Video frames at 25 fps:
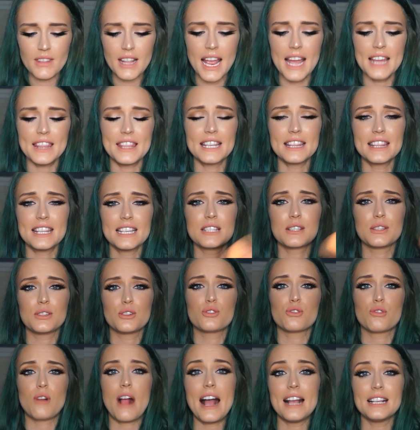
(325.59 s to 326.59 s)
I think this
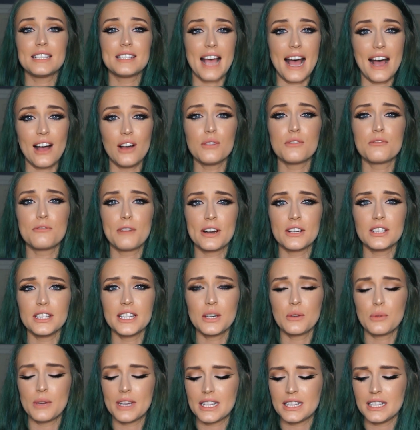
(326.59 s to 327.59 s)
dries out fairly
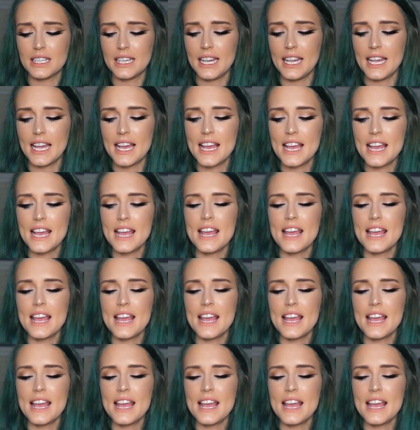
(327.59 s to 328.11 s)
quickly.